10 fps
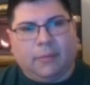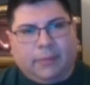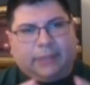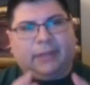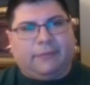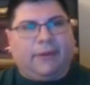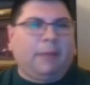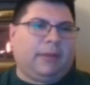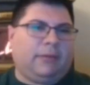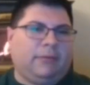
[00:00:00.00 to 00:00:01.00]
Without the
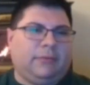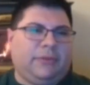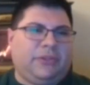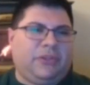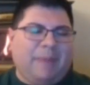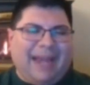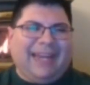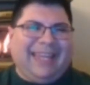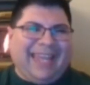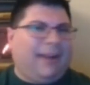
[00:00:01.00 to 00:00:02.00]
environment,
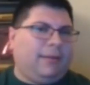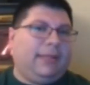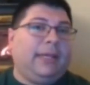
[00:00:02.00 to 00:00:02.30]
humanity cannot